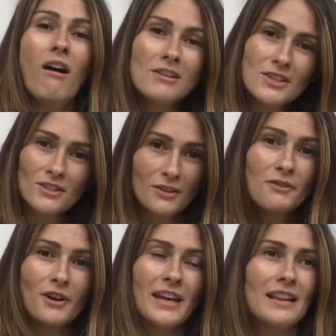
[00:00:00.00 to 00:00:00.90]
Also don't
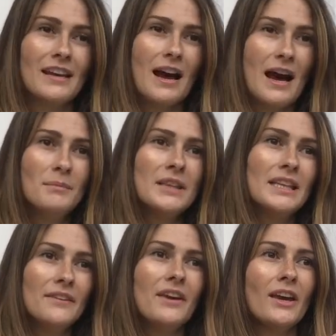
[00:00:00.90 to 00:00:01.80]
forget that I'm
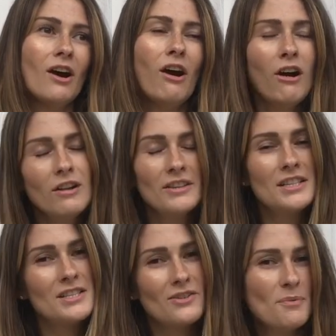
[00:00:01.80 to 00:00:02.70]
leaving all the
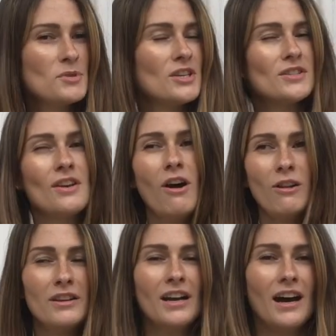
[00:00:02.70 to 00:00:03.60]
descriptions and
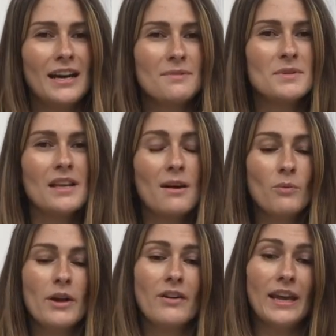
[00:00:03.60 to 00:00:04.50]
all the items that
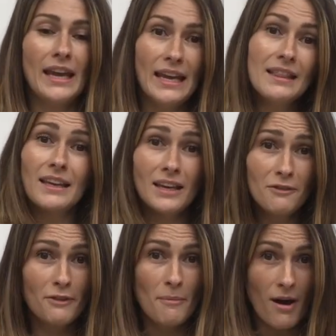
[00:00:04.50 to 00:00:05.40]
I'm wearing in the
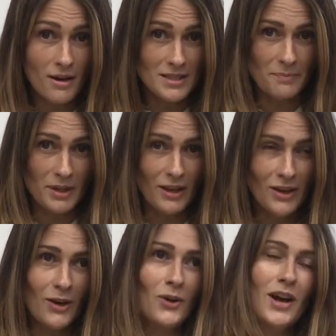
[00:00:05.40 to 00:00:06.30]
info box
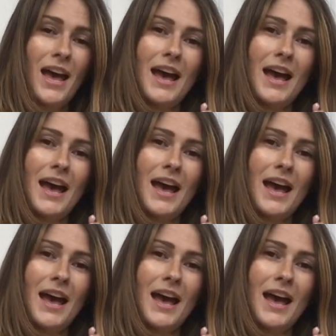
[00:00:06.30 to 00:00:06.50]
below.